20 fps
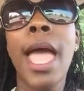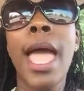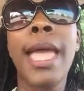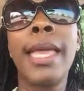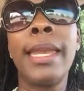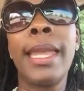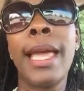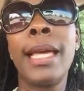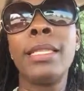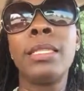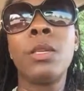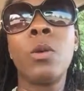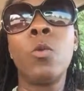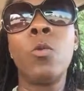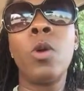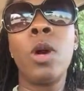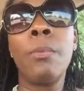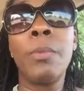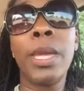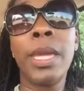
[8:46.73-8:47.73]
And as a
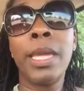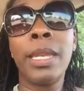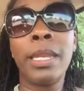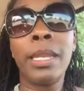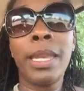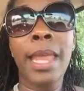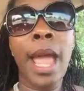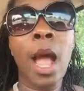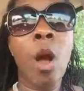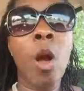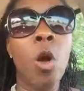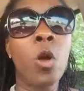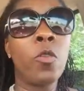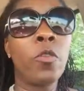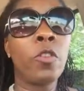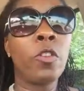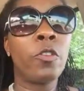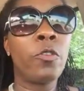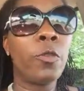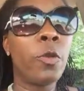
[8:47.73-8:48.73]
woman now
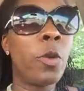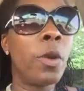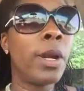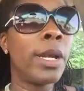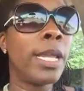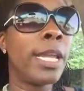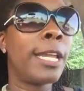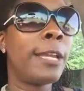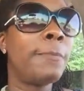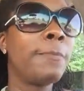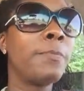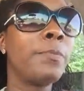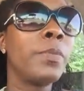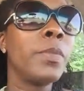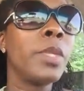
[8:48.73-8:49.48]
over 40,